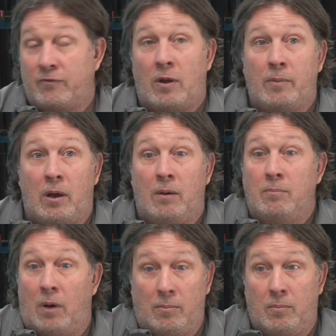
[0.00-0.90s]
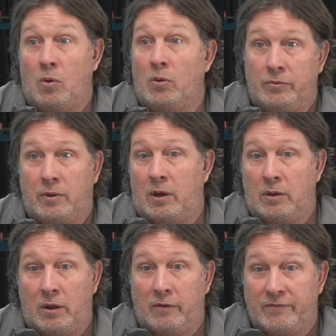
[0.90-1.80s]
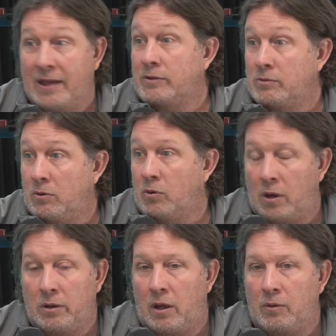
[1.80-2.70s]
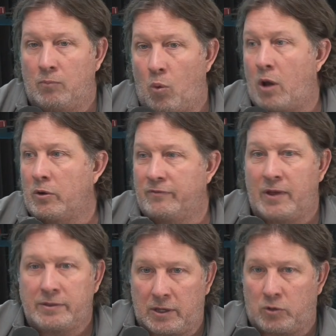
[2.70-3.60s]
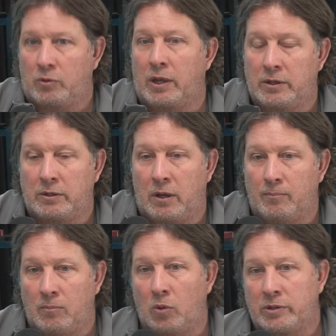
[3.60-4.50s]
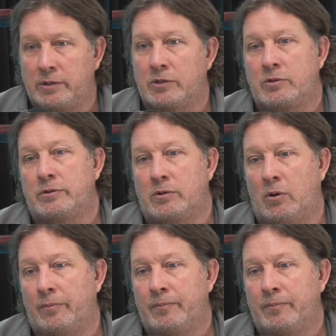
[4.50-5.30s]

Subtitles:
From a mold event or a water event that created mold conditions in a home.